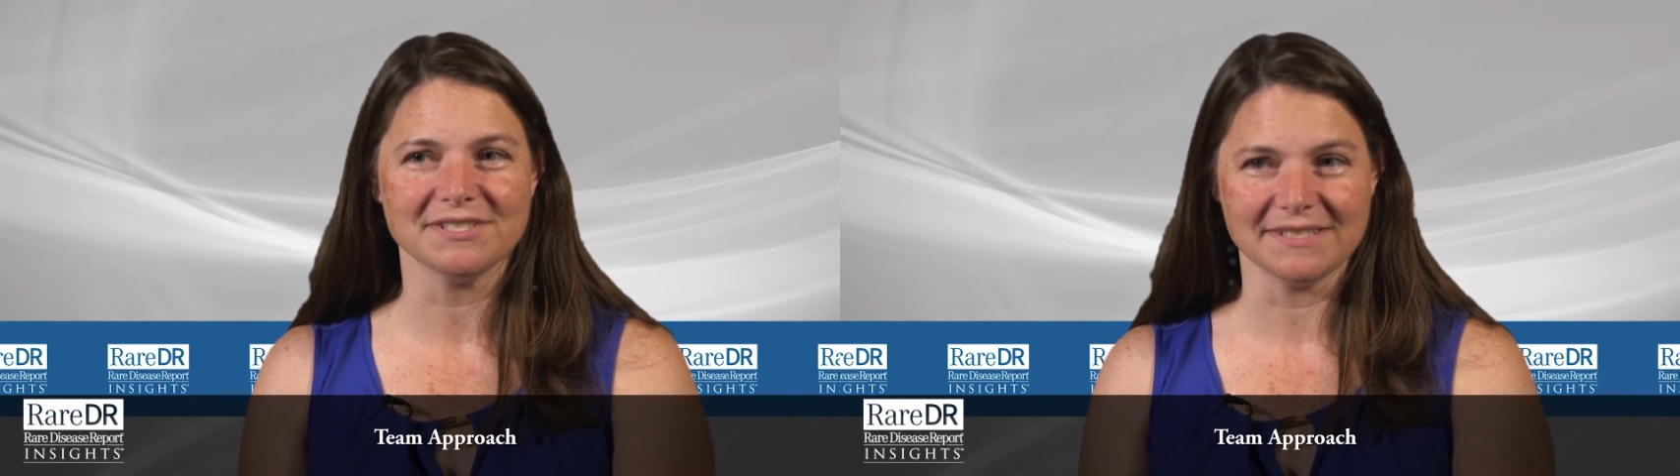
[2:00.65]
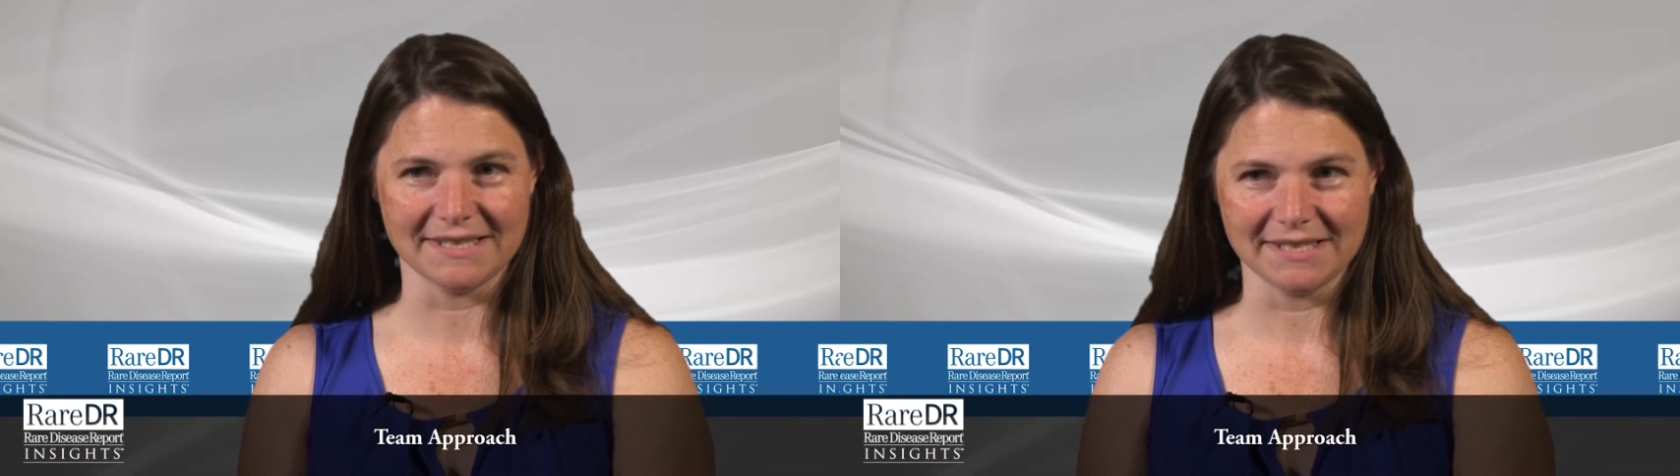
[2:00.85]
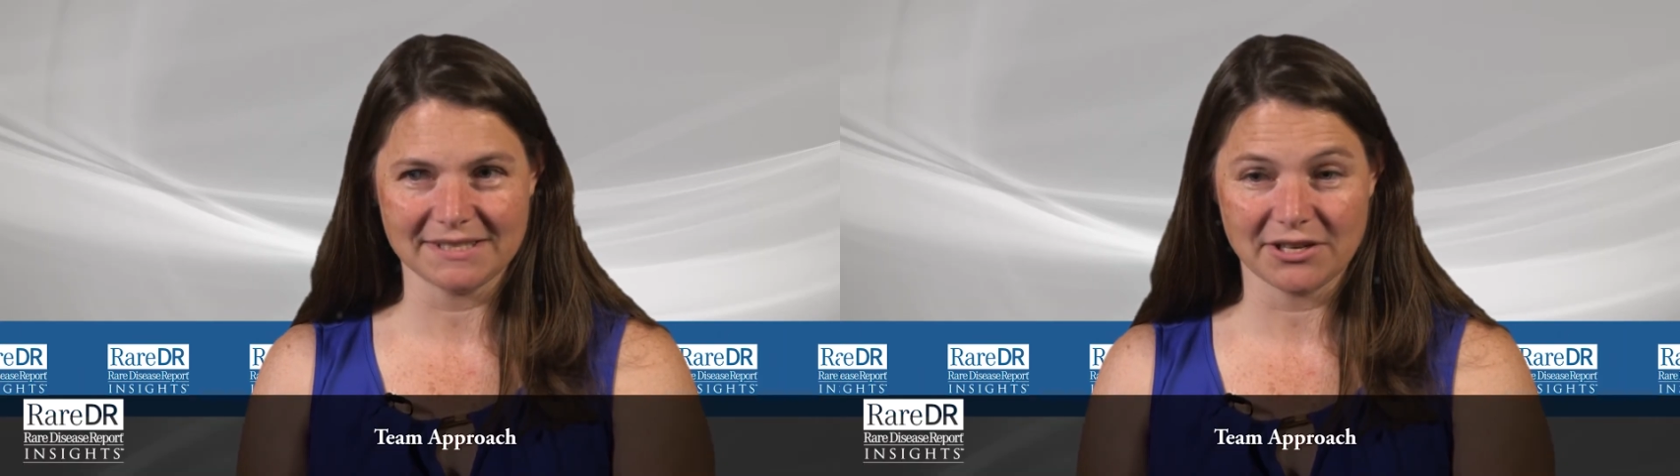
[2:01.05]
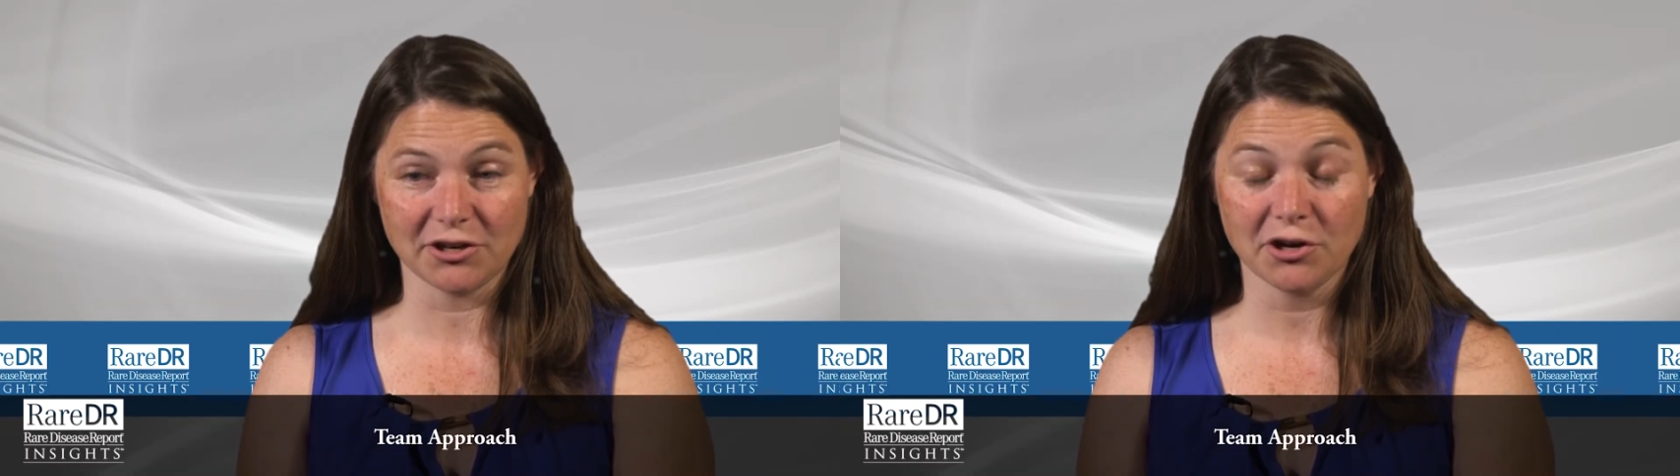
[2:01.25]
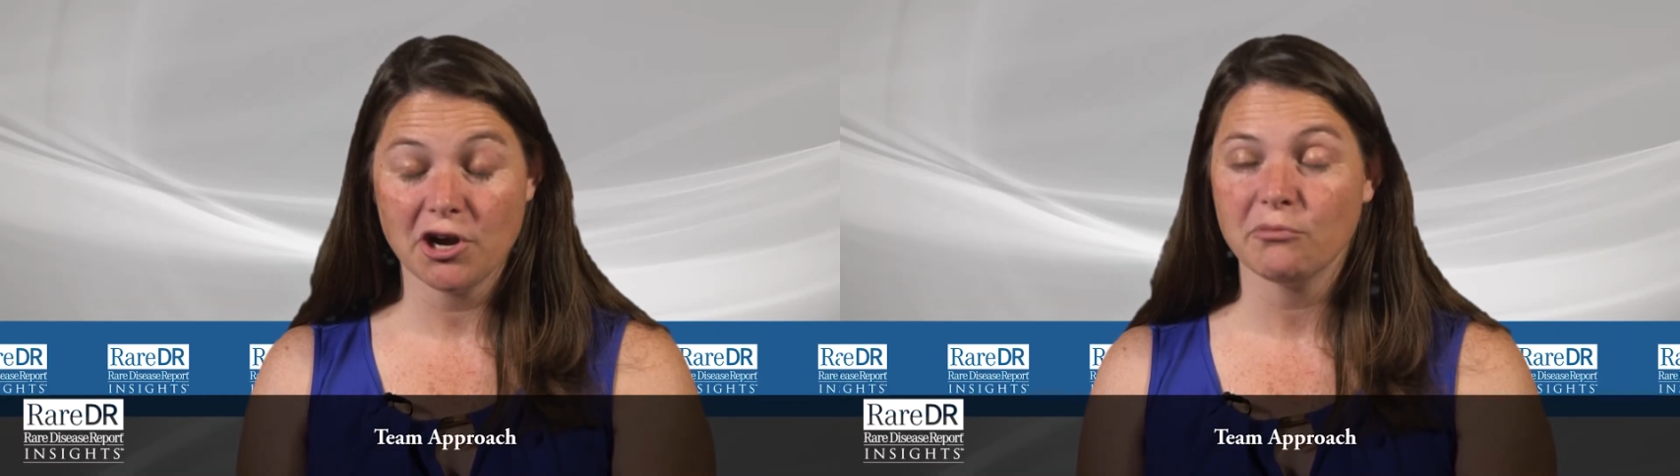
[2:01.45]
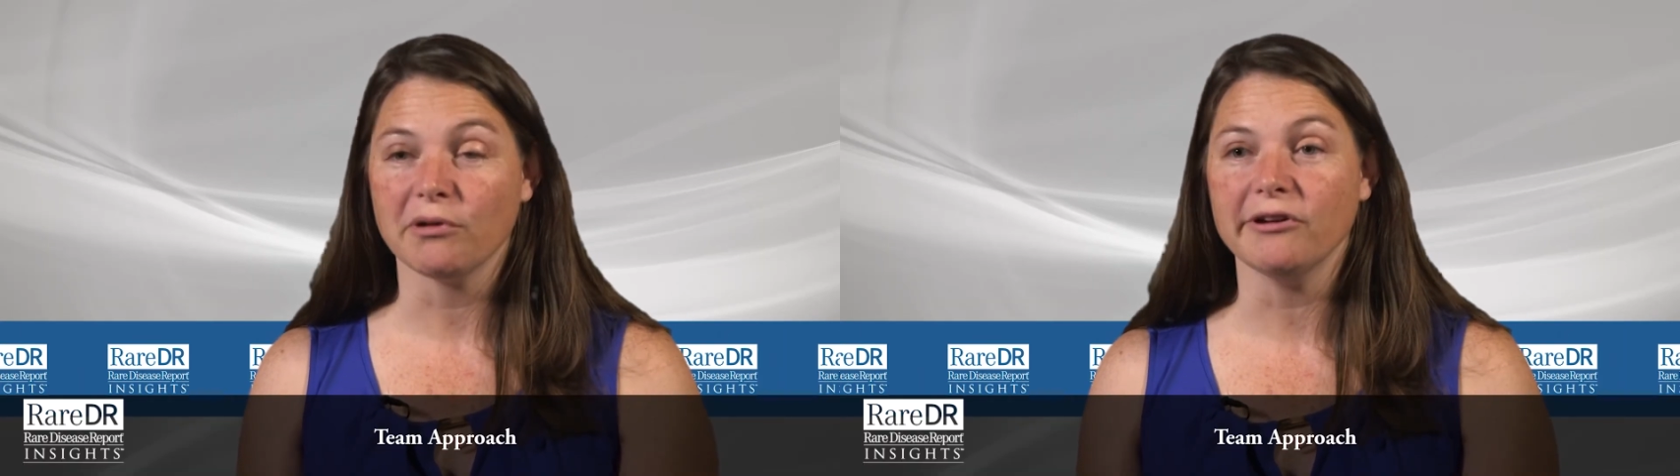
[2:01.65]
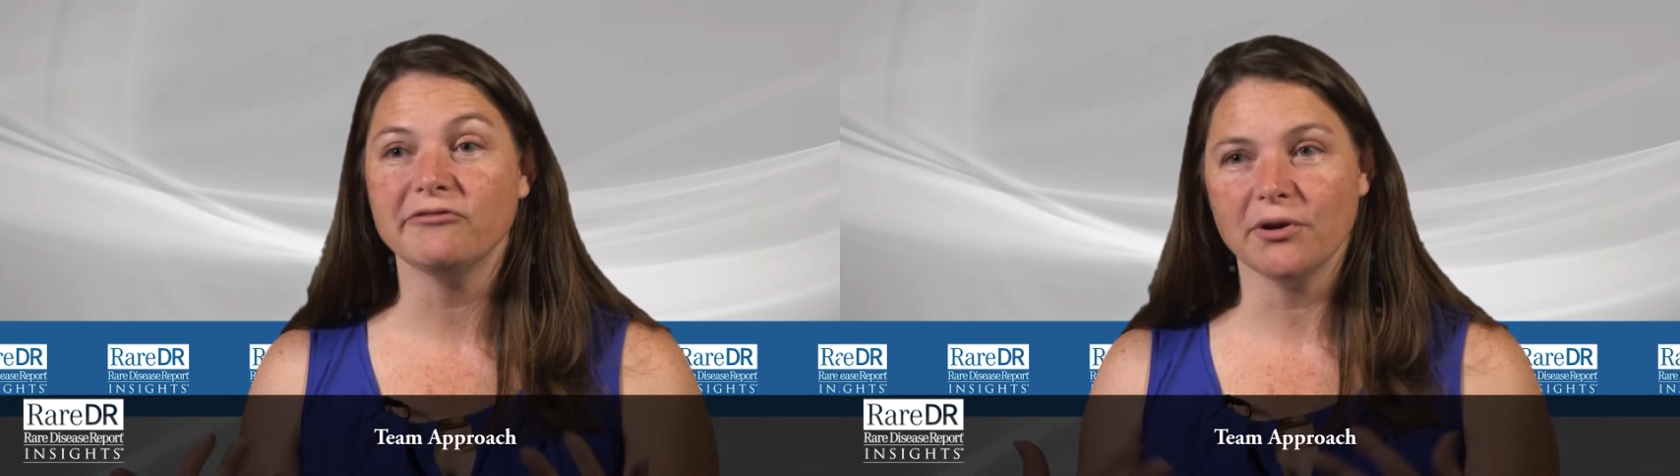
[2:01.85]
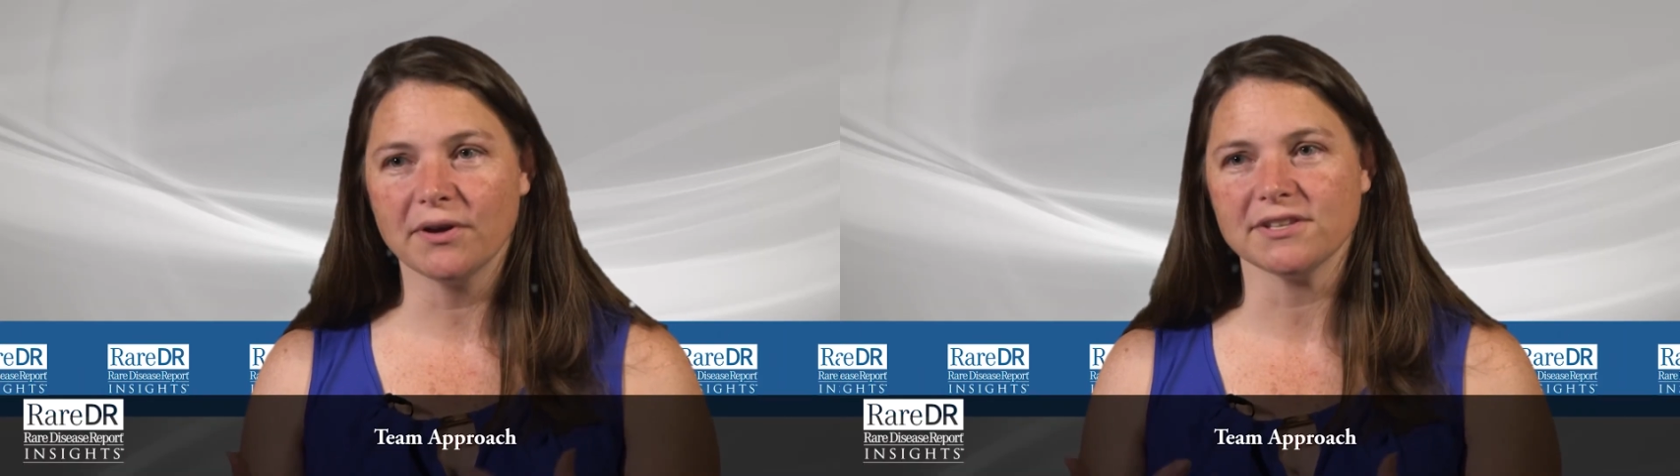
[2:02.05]
disease center where we
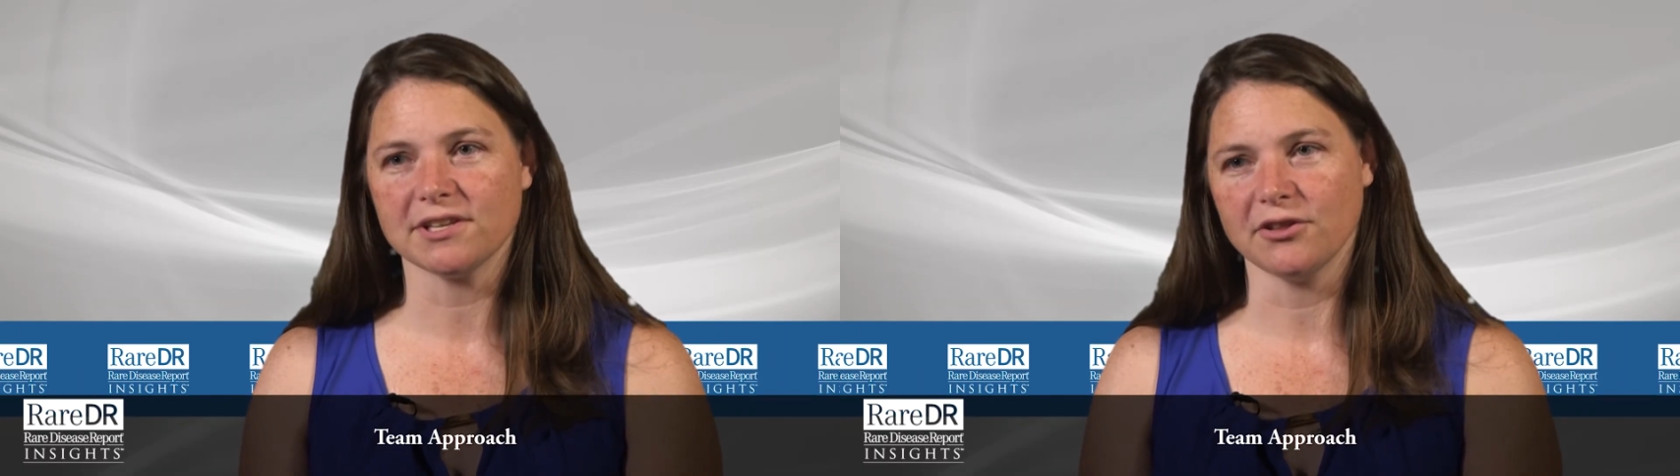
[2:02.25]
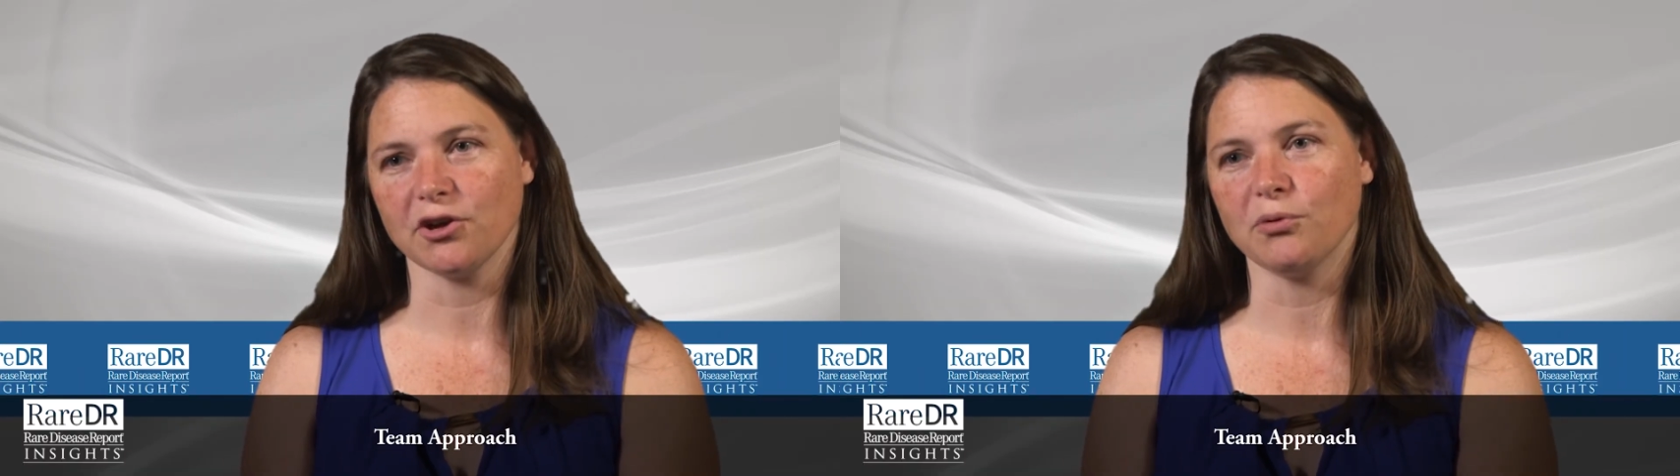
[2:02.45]
focus on the